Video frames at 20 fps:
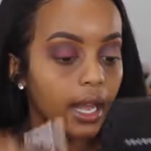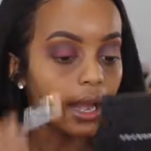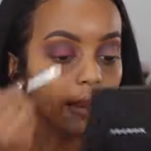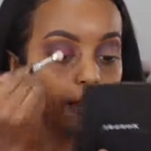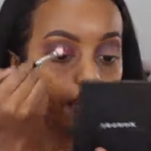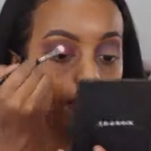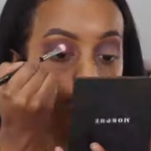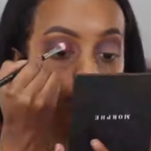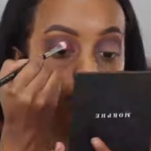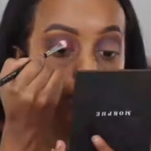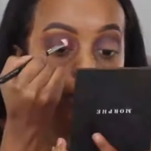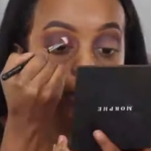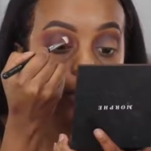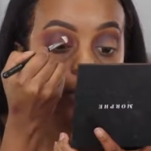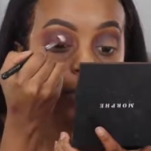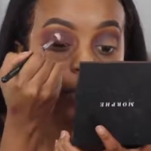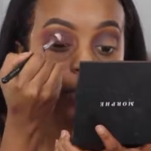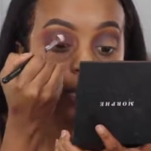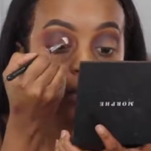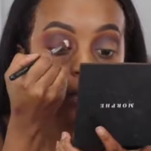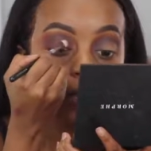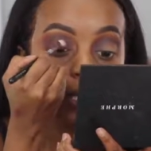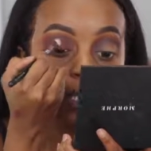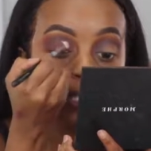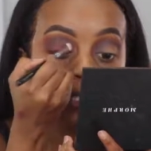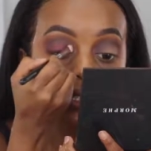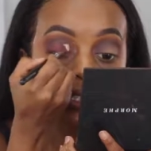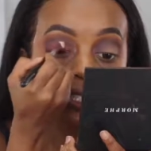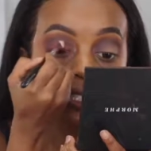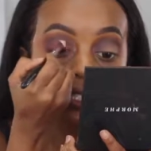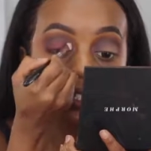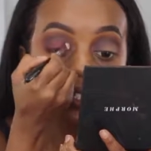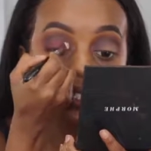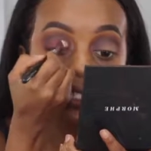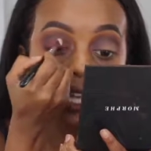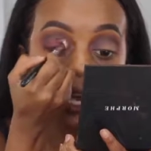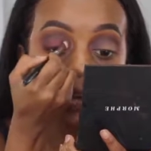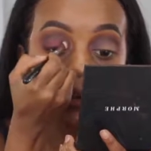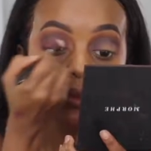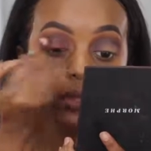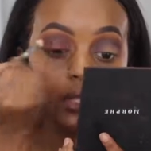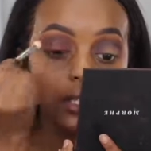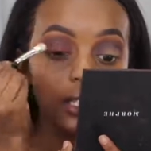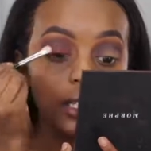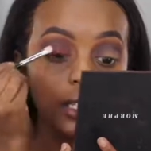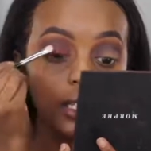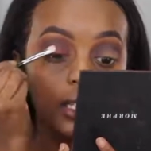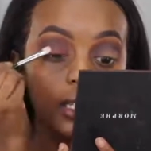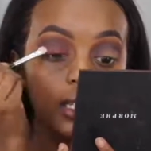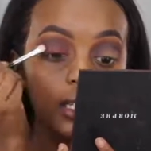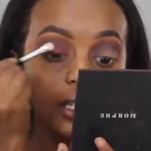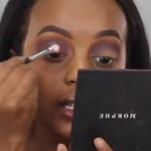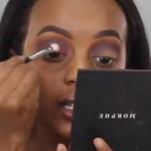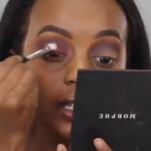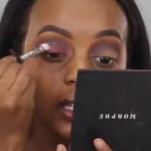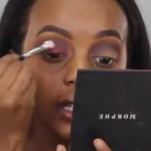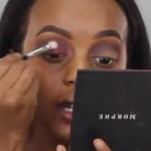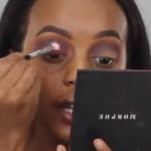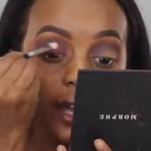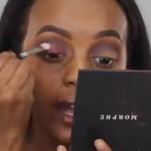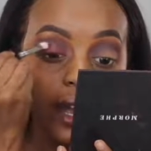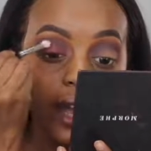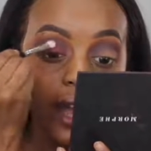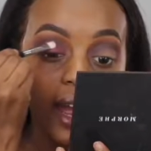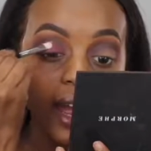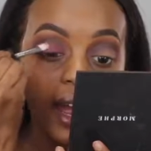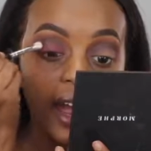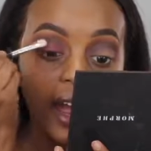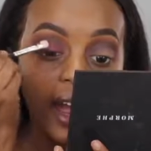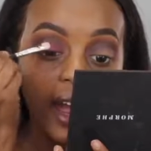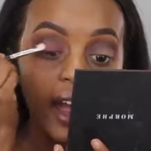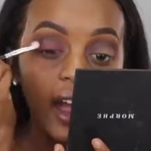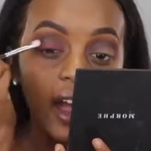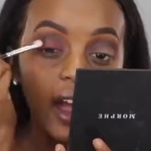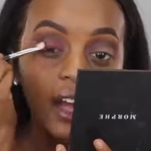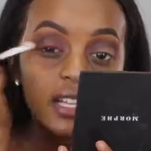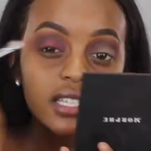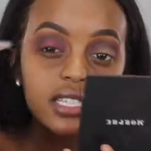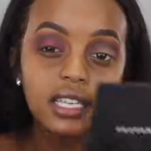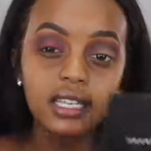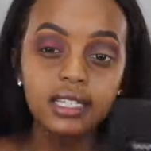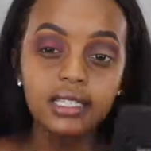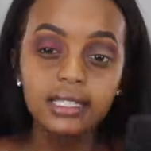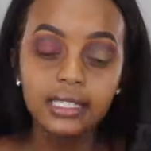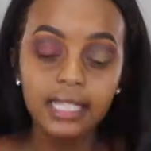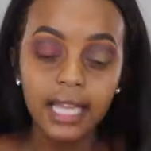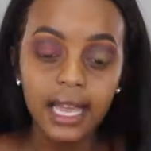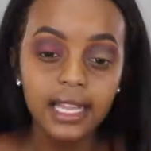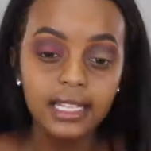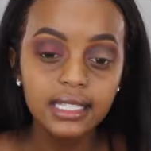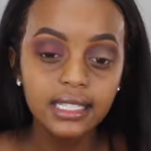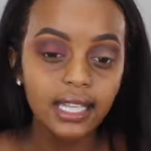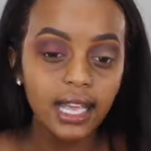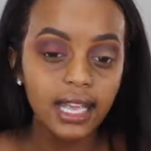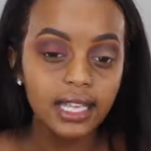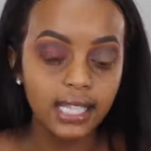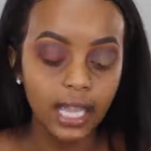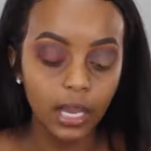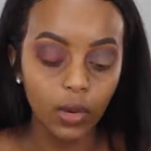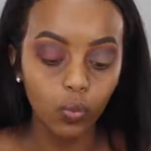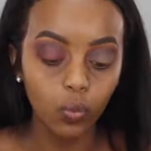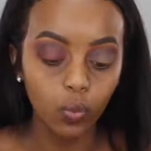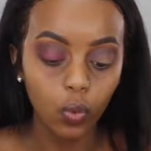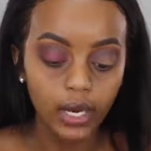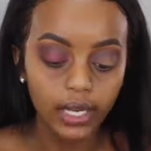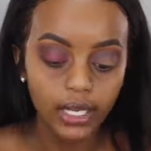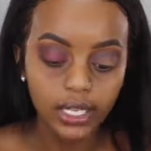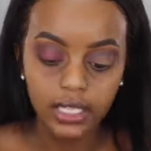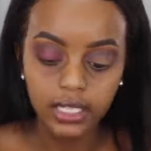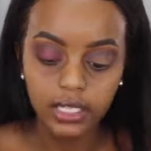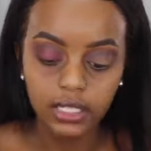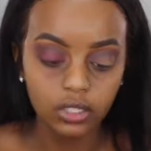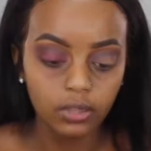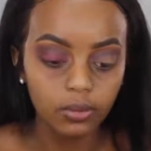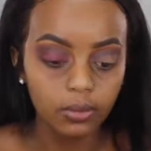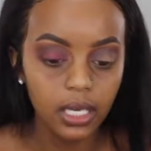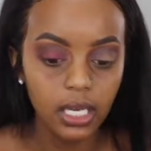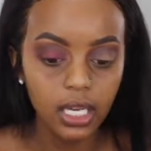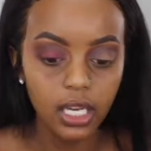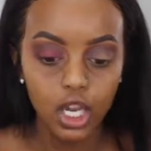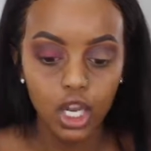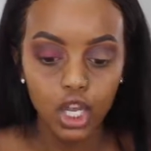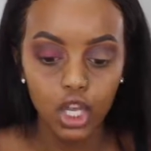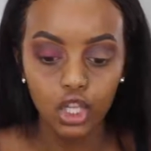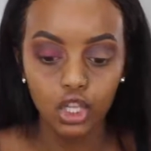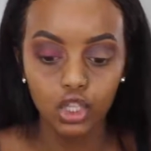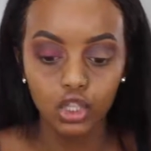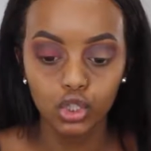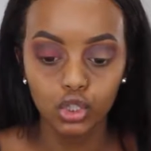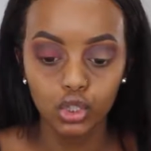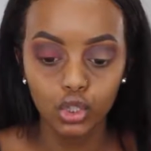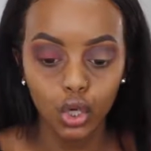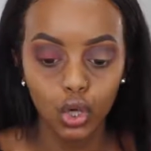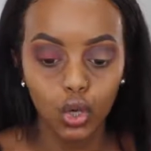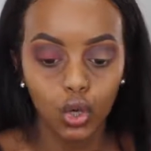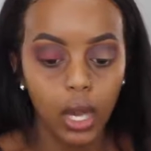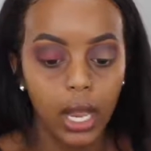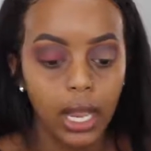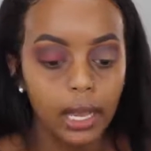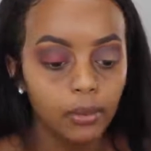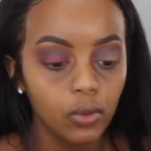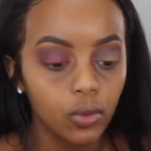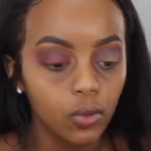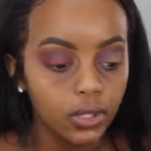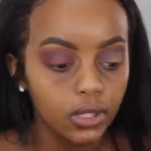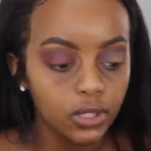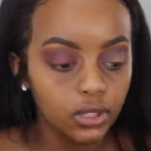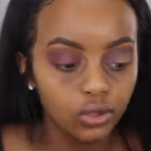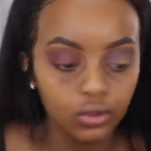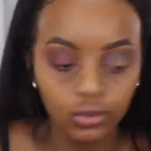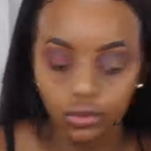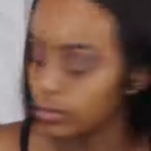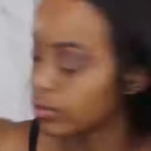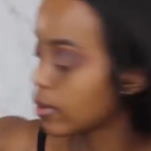I probably will because it's not really as intense as I wanted it to be. So I'm going to